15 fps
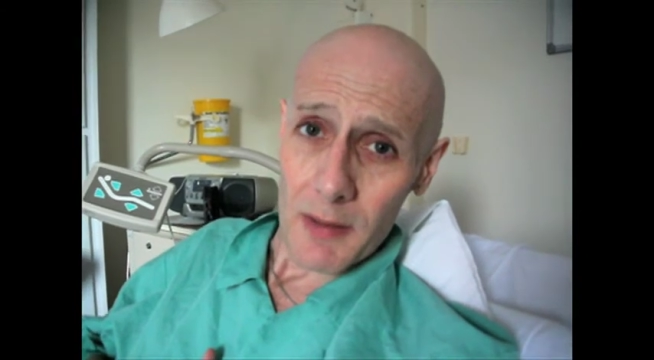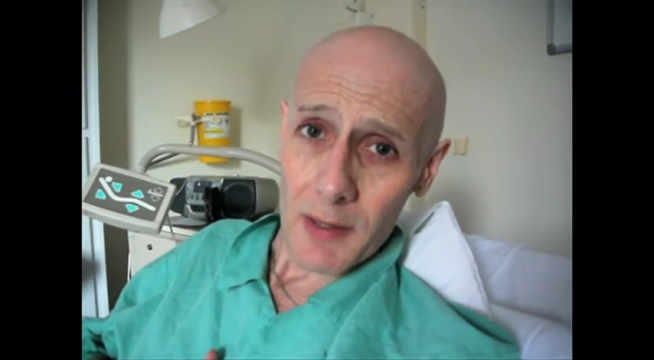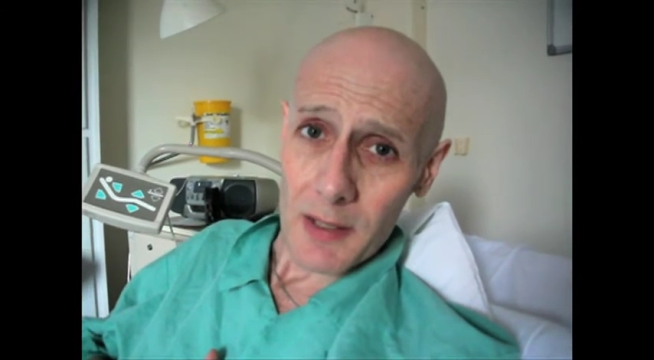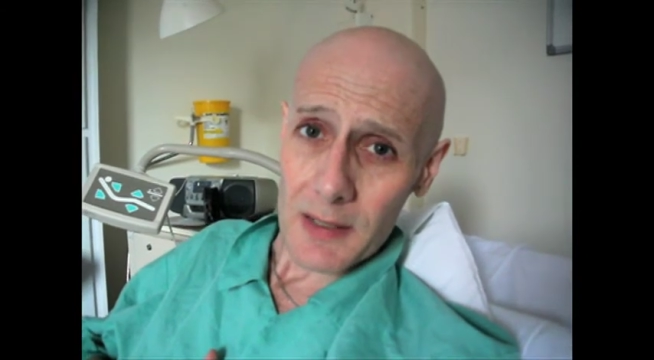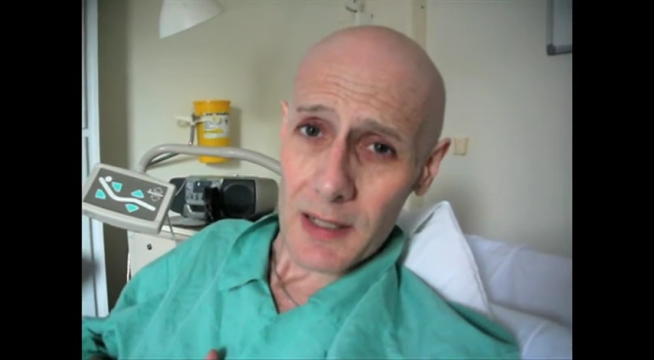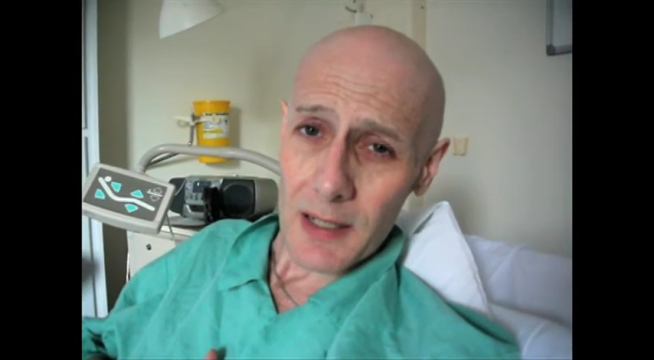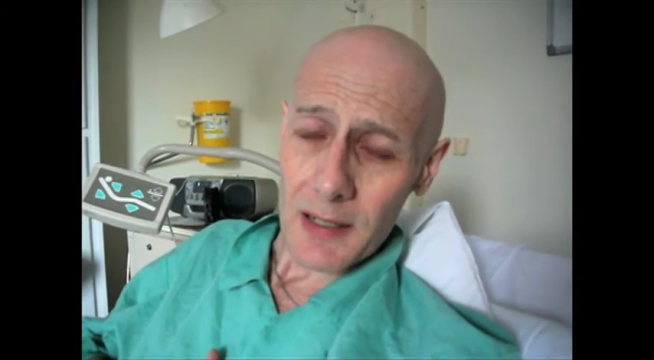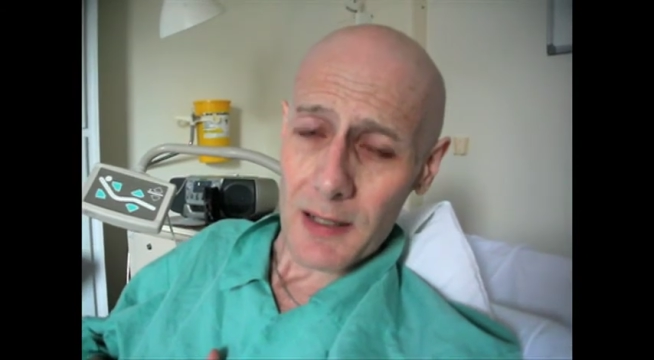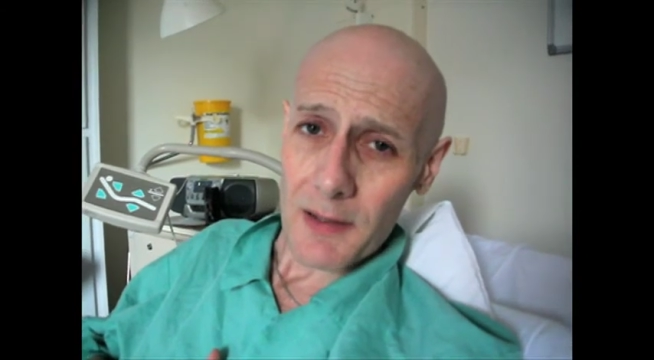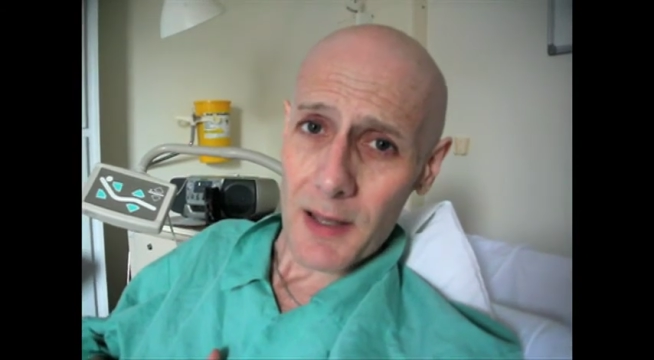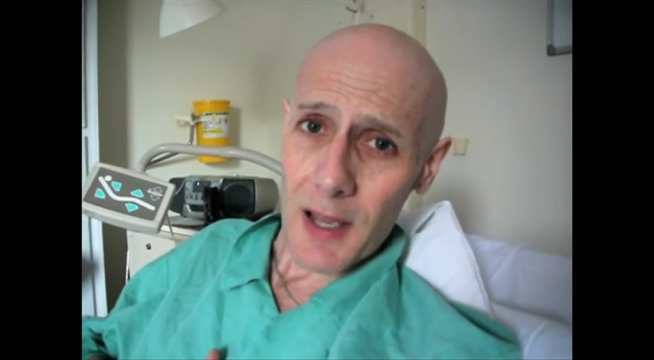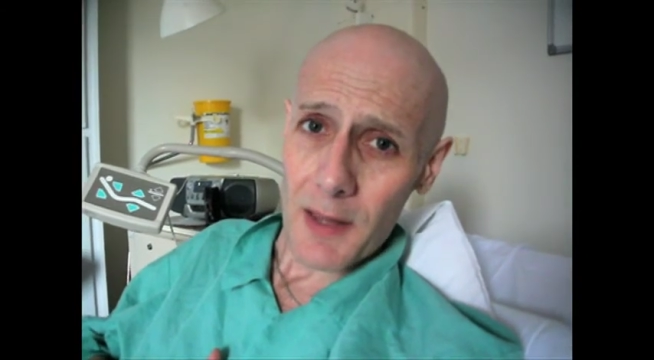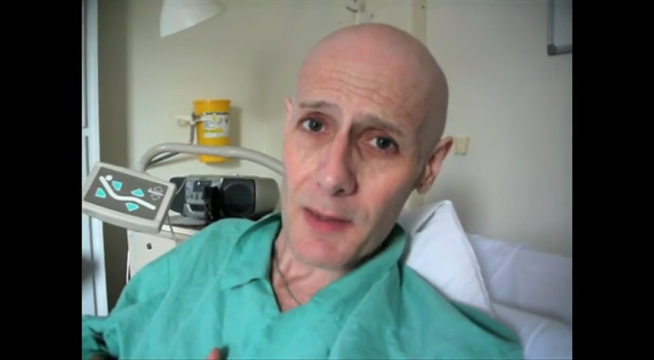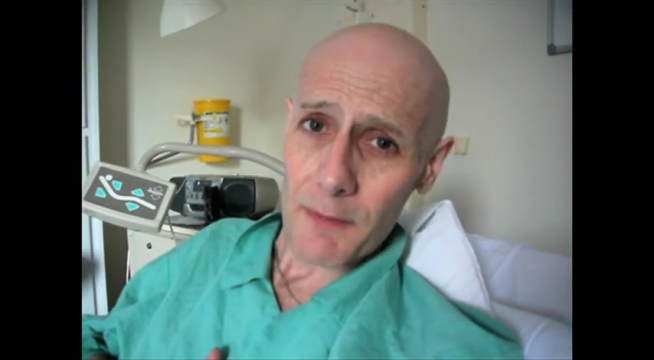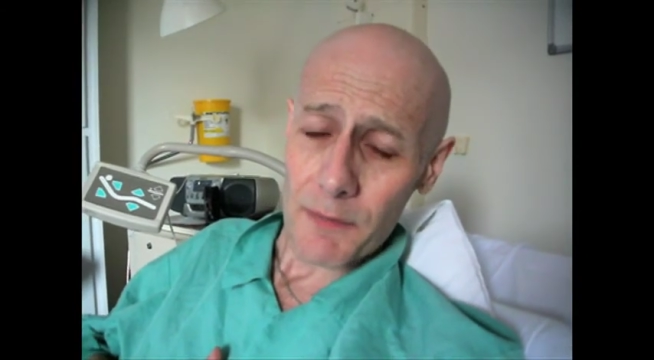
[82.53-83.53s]
exactly
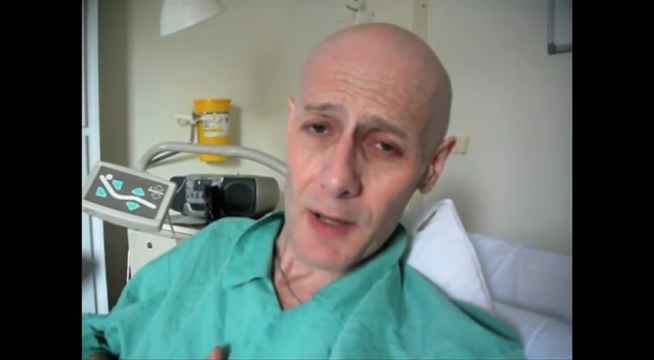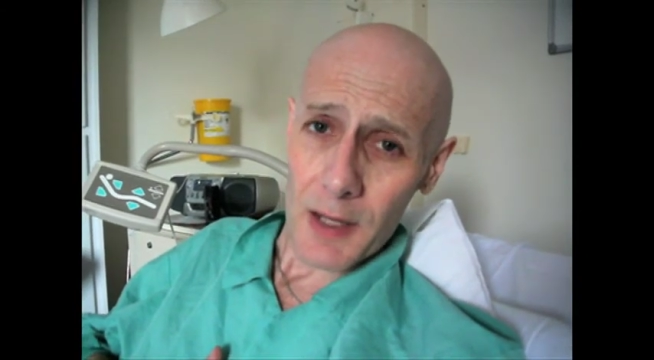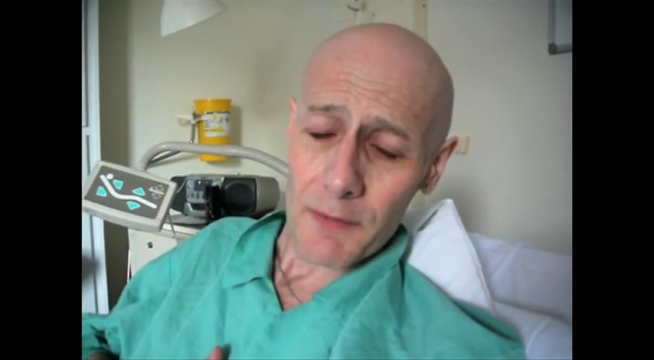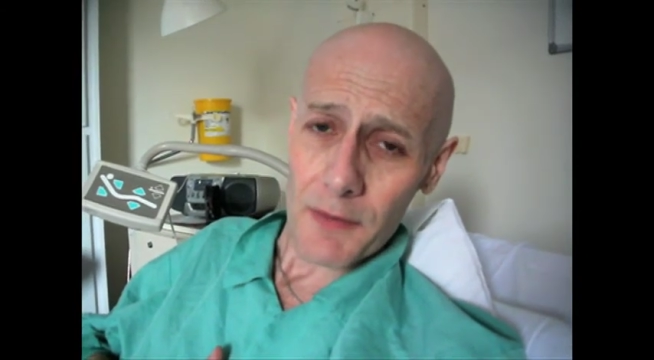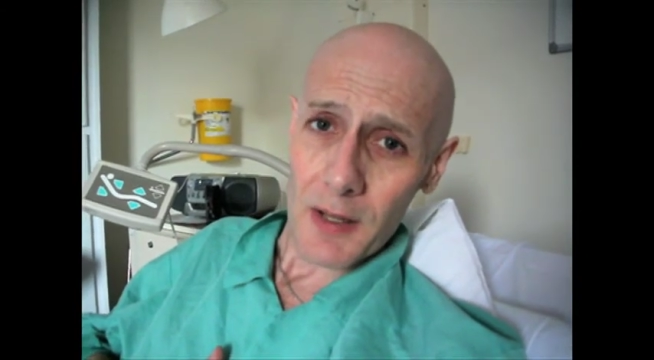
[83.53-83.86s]
that, the fight for